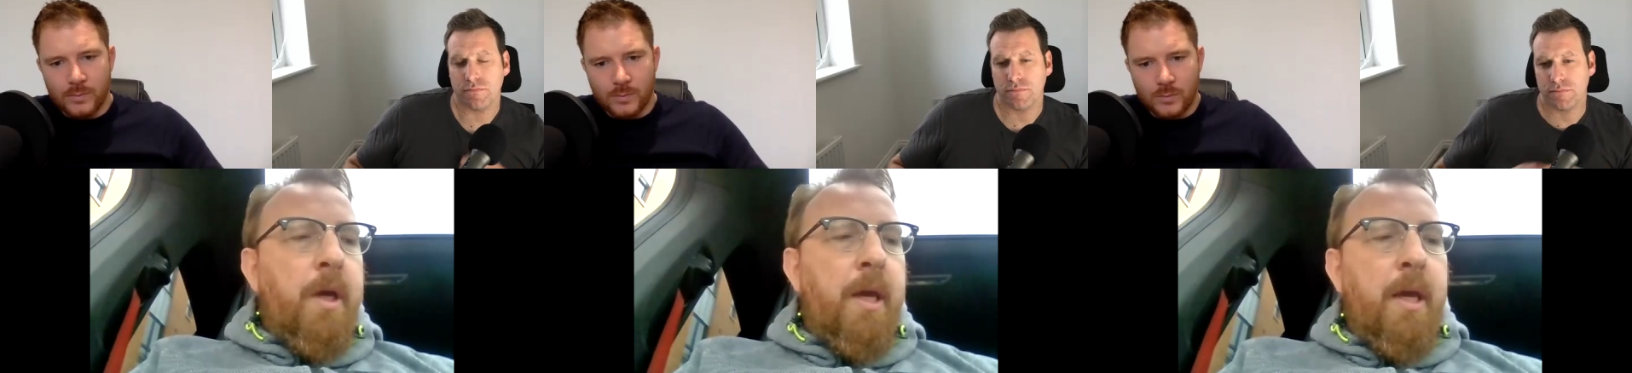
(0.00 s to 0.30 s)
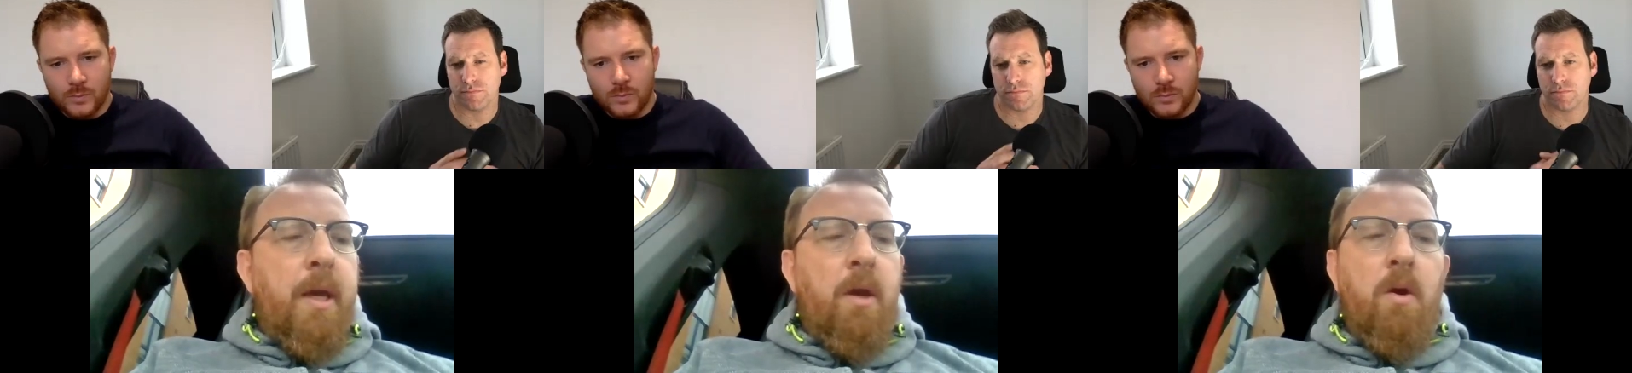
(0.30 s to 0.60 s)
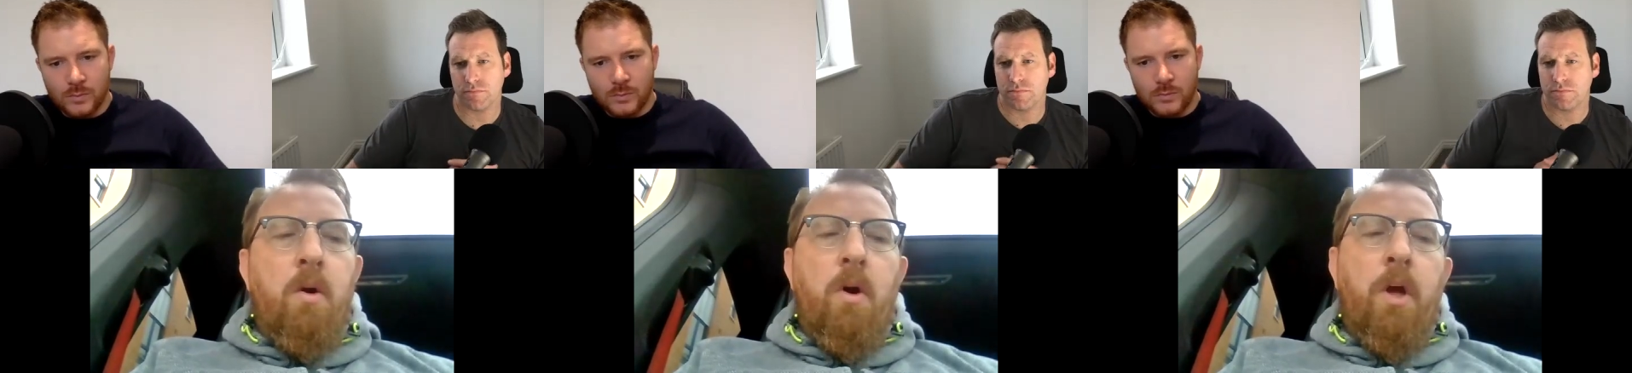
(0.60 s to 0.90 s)

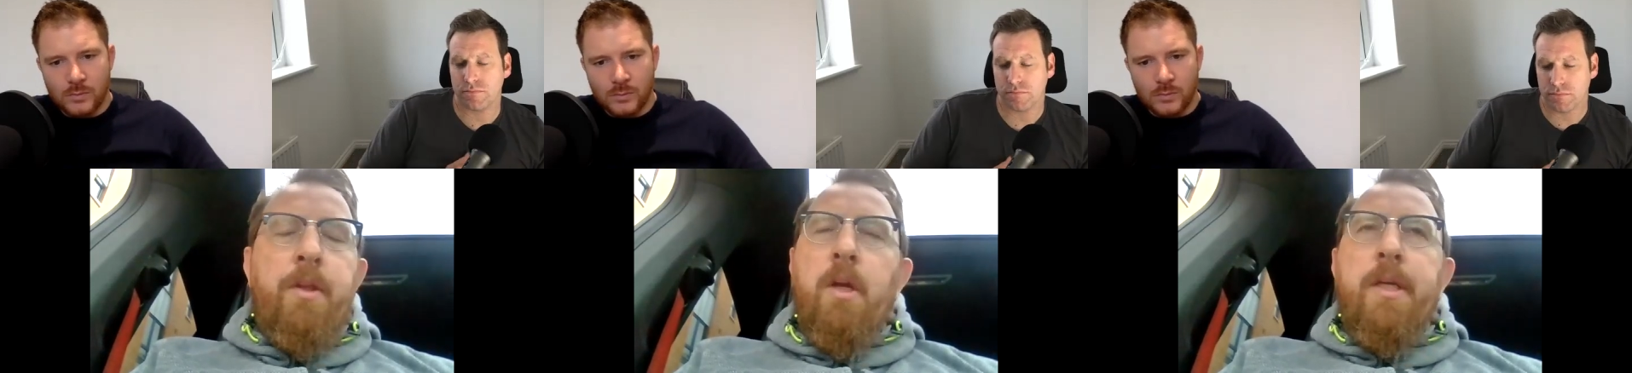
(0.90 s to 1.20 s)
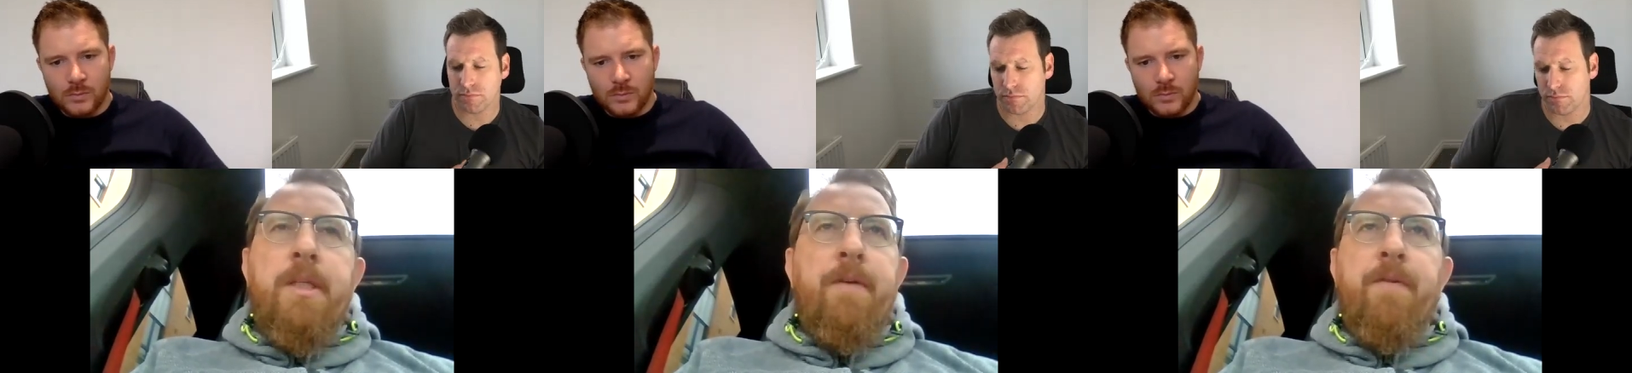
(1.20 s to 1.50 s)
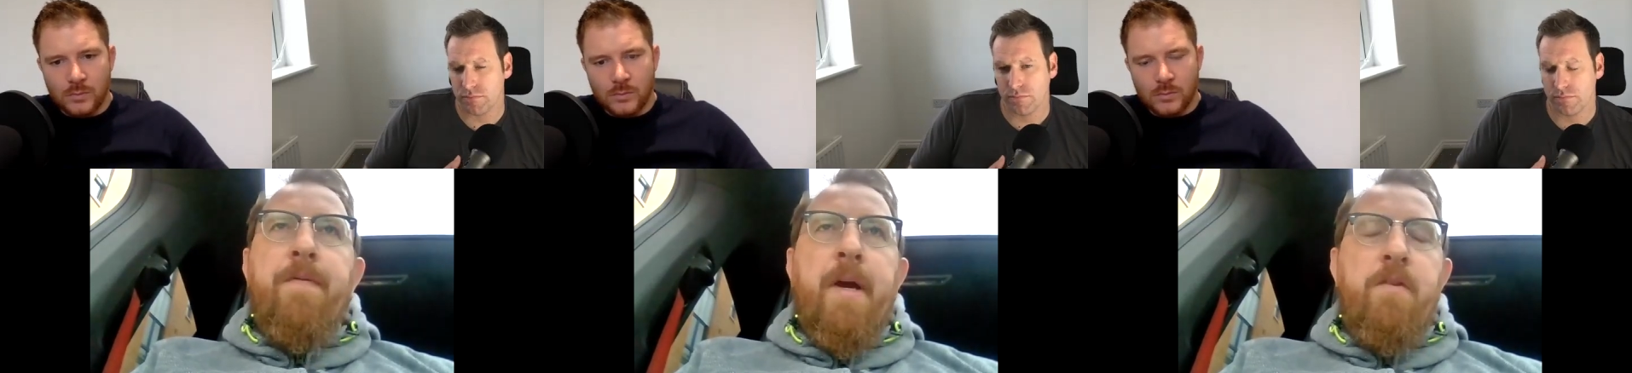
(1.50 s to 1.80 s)
Speaker 1: uh, under like
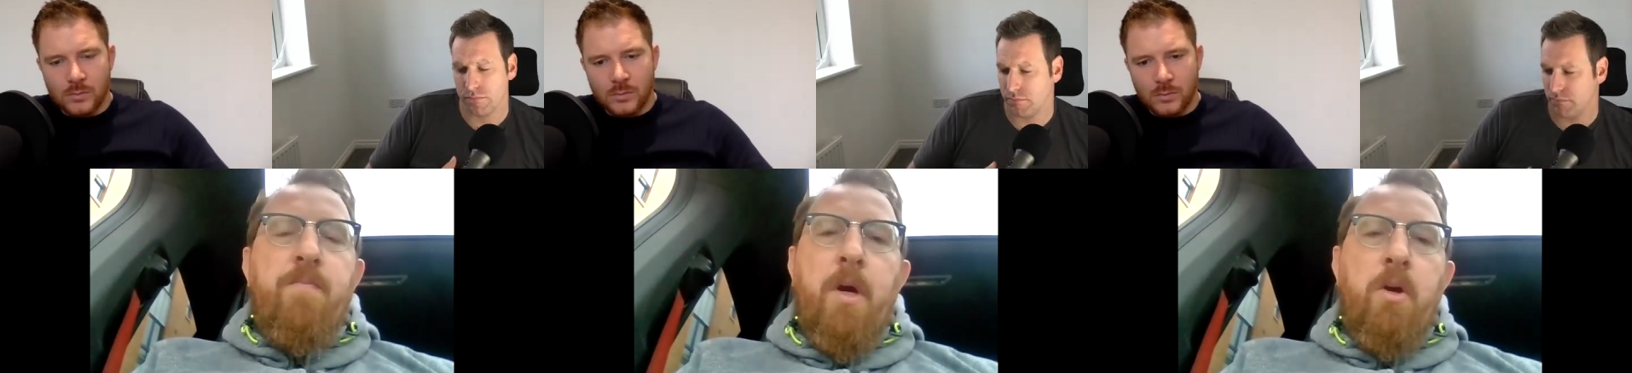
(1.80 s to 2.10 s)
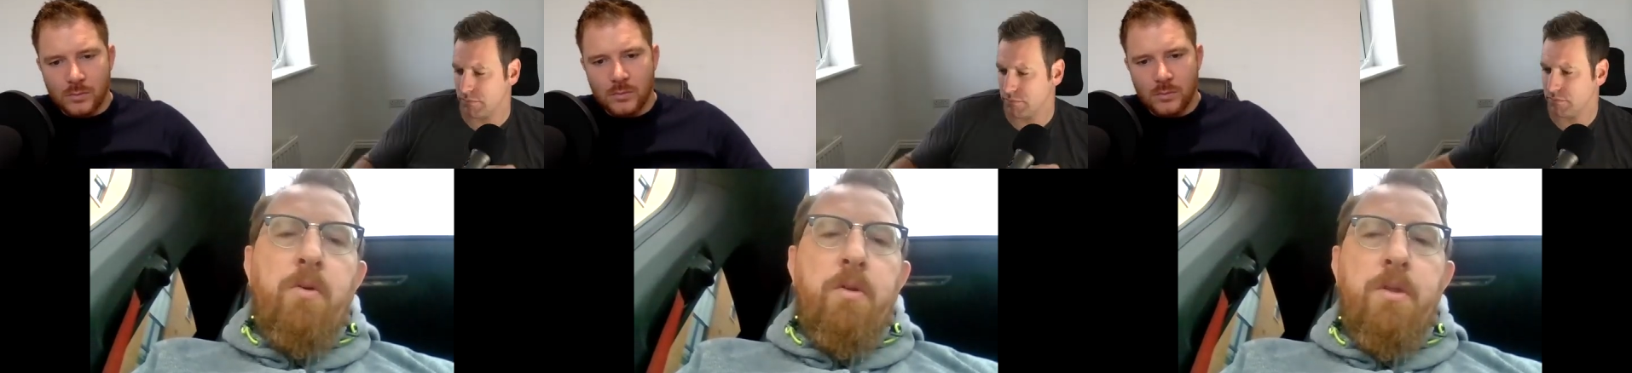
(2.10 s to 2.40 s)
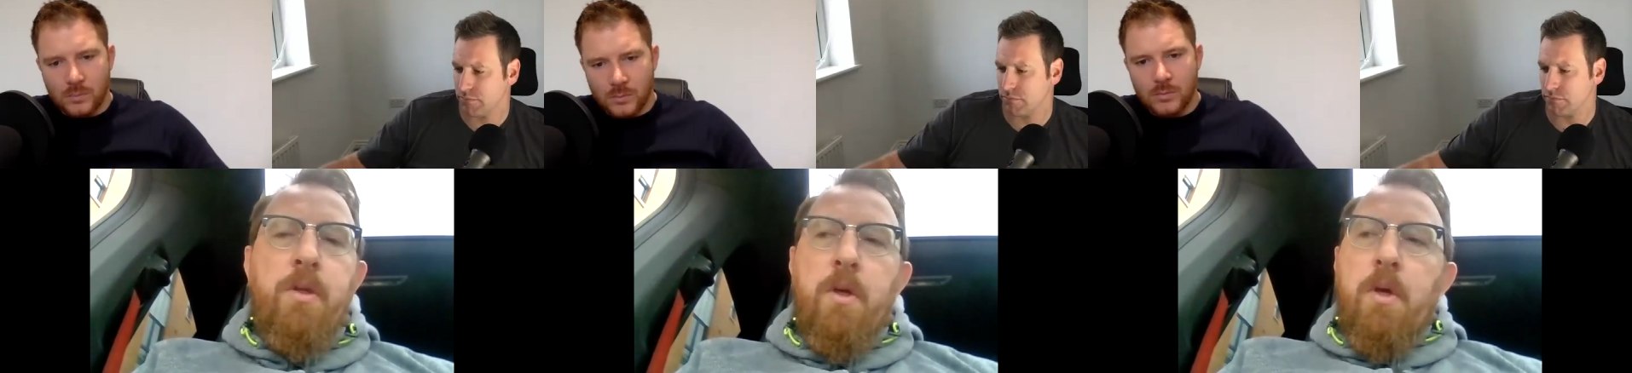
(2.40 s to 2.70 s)
75 pounds.